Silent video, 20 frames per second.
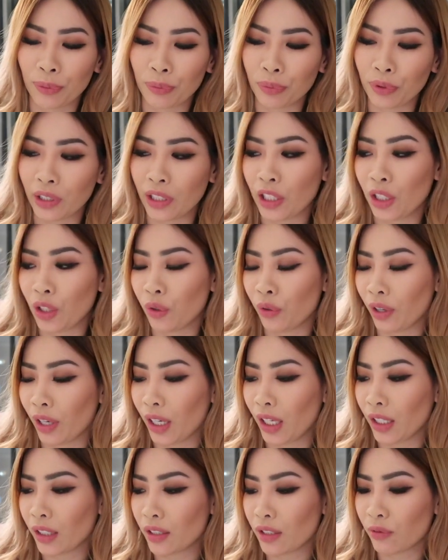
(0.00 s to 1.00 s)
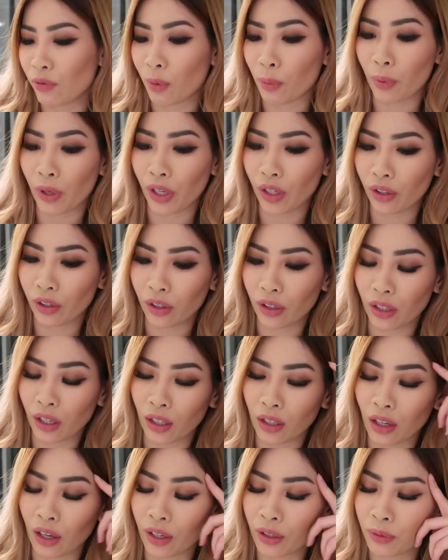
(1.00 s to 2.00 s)
really great, from what I heard, a
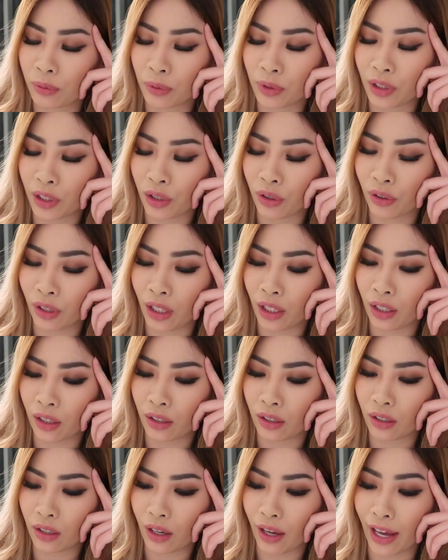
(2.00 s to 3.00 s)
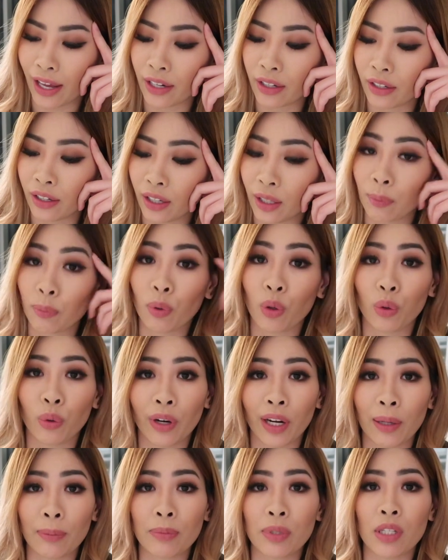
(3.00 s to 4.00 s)
lot of really great editing
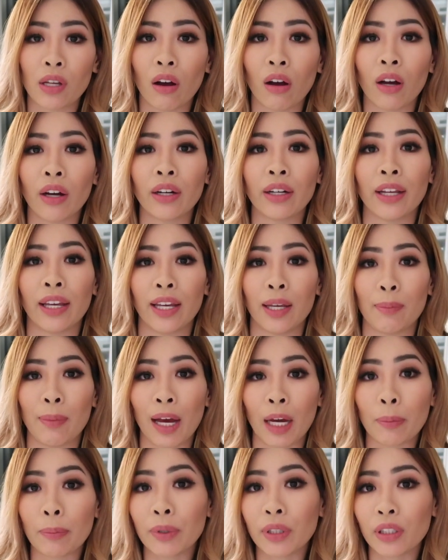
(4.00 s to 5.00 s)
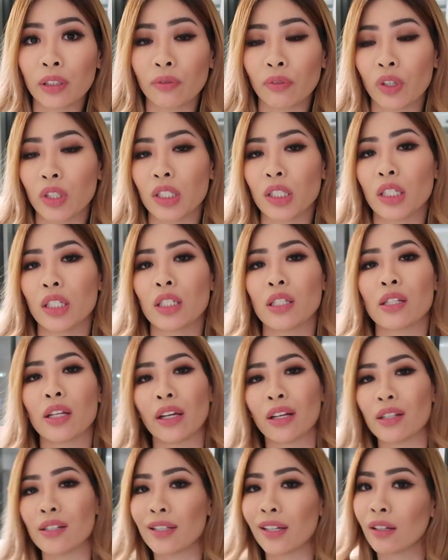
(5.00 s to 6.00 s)
programs on a MacBook versus
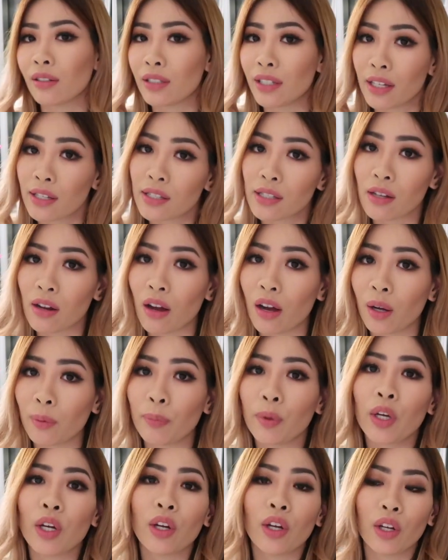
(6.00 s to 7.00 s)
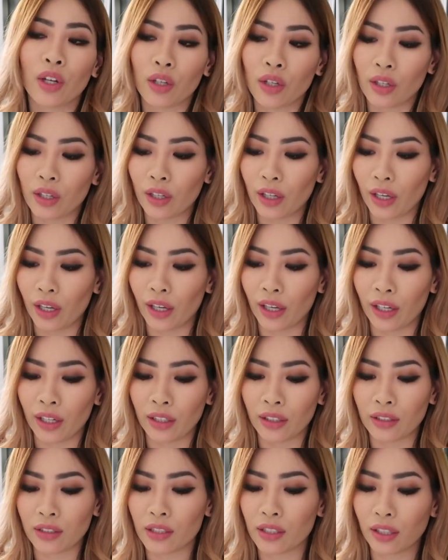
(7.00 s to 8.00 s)
like a Dell desktop.
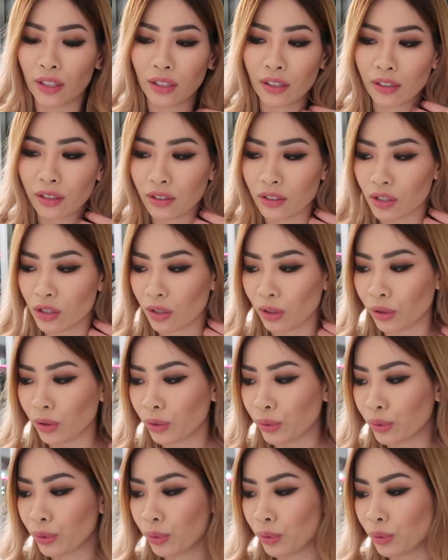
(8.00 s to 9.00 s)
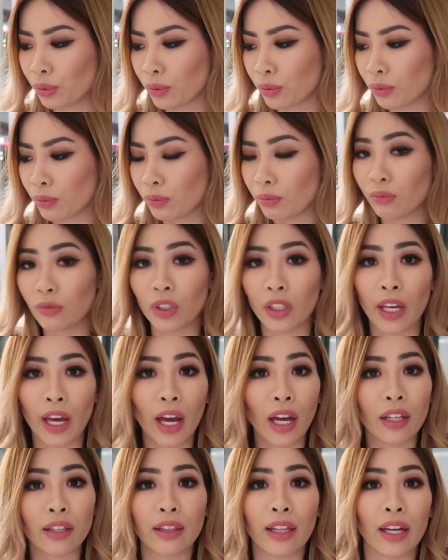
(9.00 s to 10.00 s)
And so
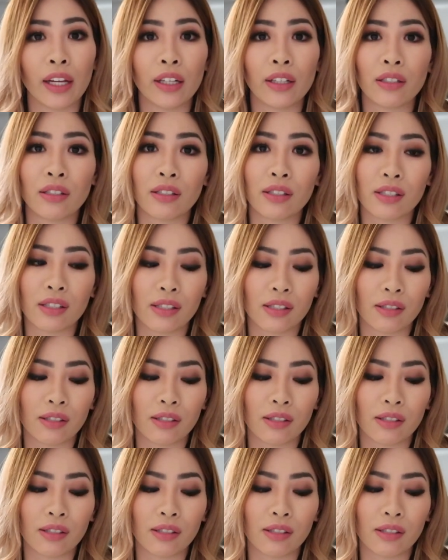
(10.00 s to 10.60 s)
yeah, that is